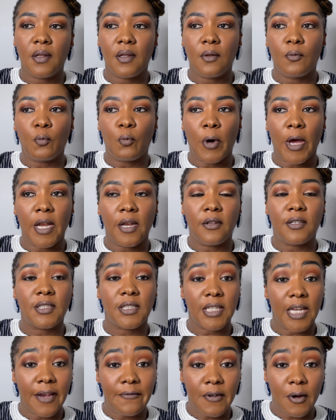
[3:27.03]
when
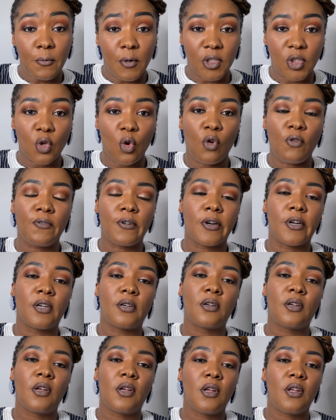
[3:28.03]
slavery was over,
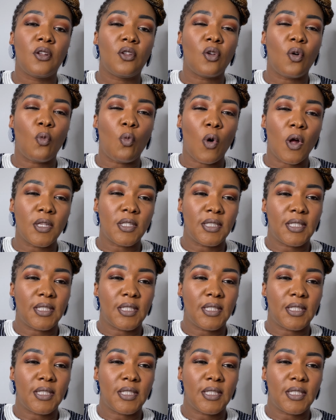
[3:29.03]
the ones